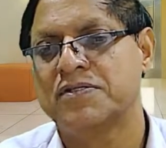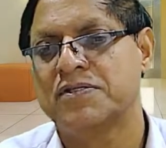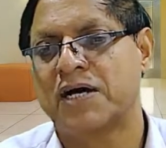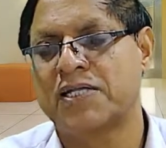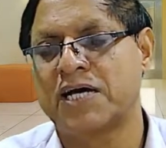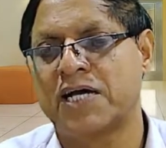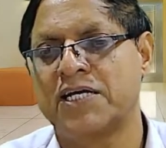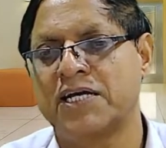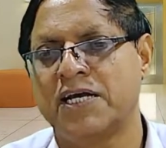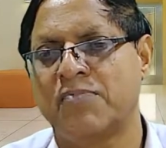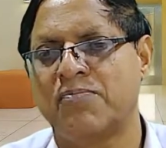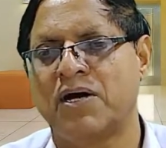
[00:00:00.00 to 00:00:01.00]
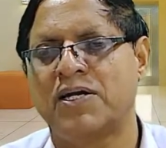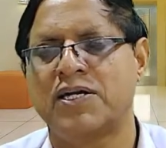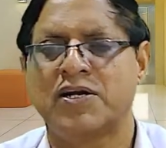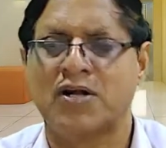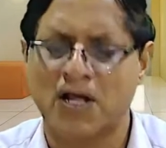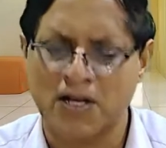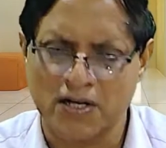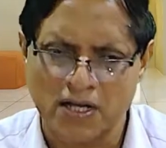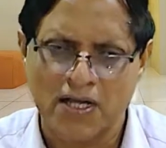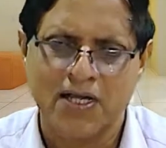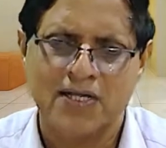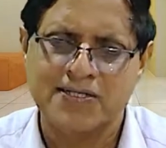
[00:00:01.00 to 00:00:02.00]
Adani, Ambani and all
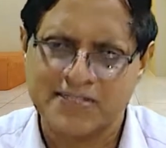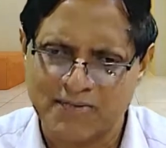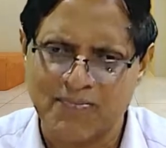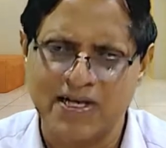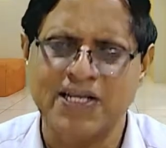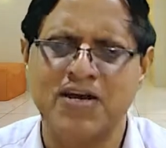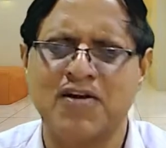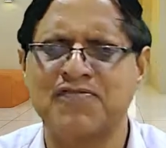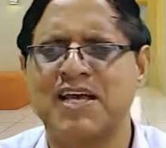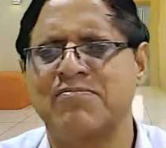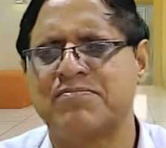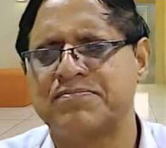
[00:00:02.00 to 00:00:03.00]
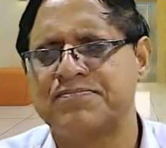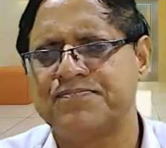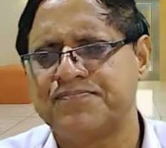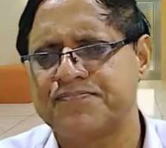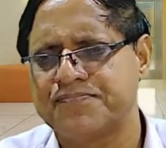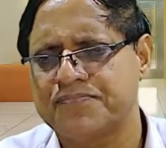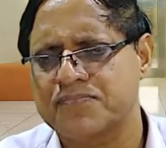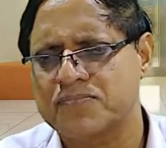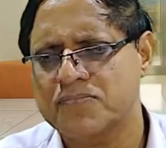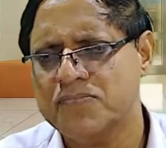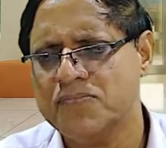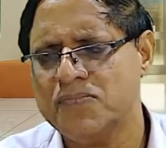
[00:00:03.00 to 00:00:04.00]
is the money of them.
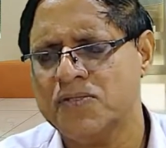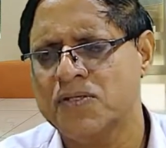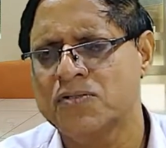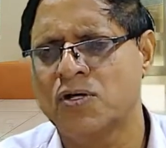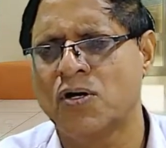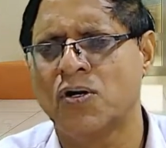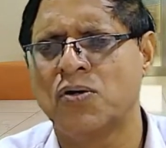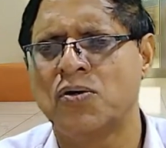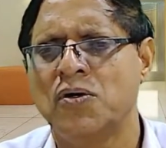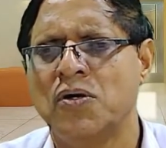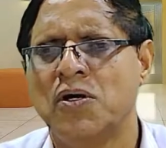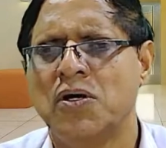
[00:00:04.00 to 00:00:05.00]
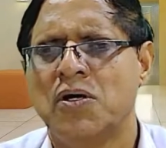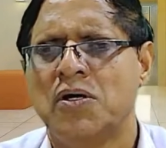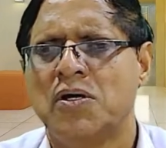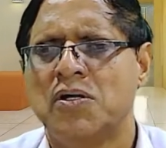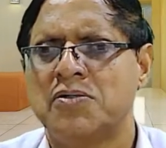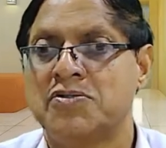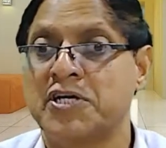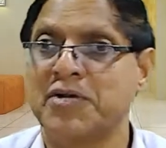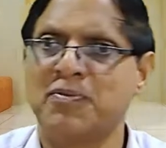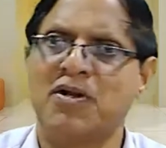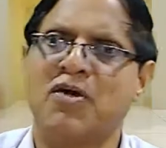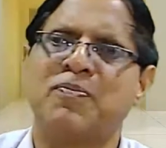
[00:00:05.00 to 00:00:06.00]
So,
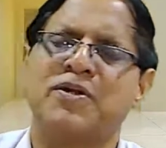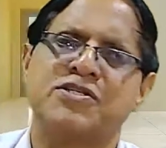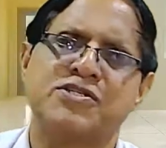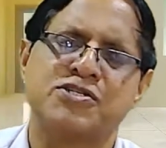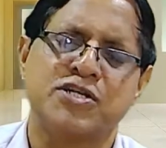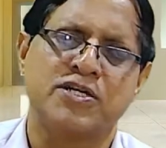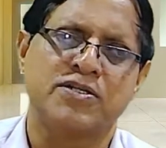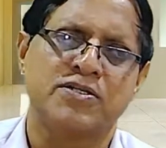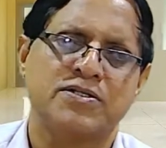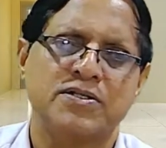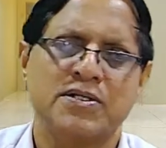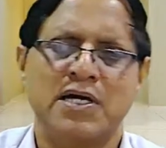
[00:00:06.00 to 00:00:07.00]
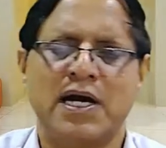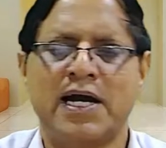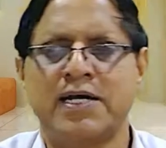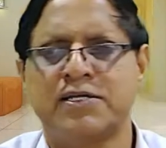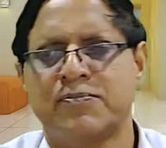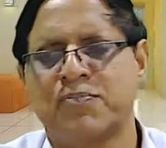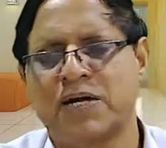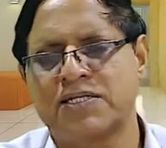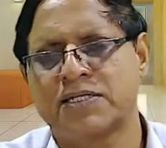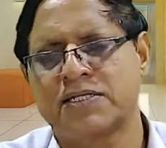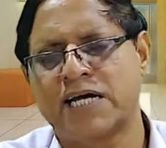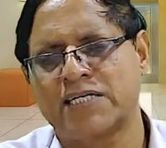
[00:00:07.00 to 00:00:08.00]
terrible opposition. And the
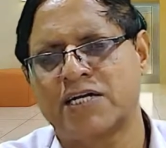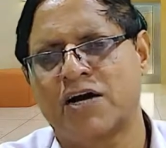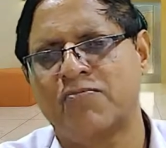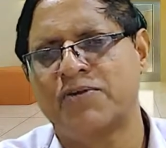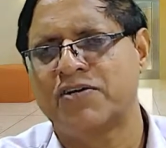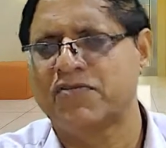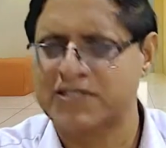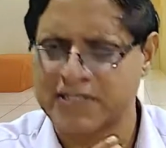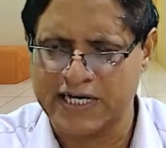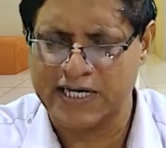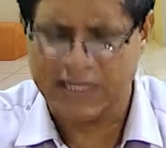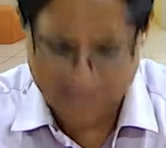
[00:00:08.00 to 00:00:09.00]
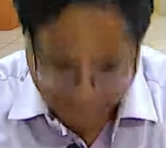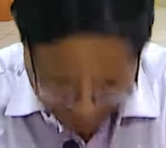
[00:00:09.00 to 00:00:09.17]
president, that government was ready